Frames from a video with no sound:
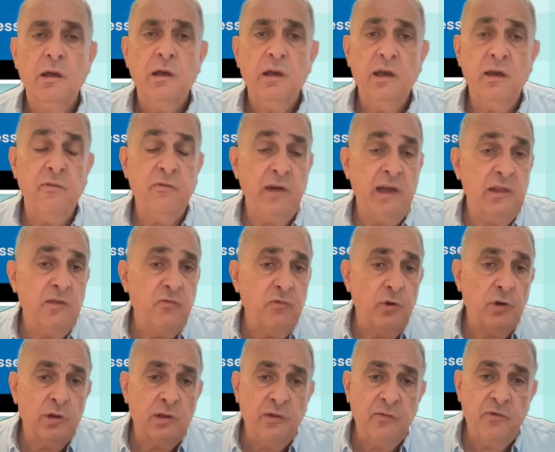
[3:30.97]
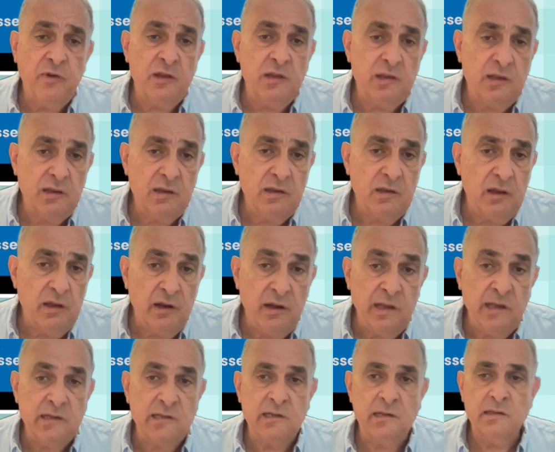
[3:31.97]
event for different
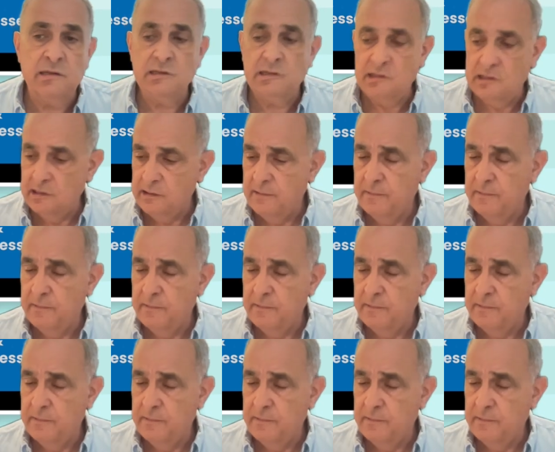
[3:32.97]
reasons.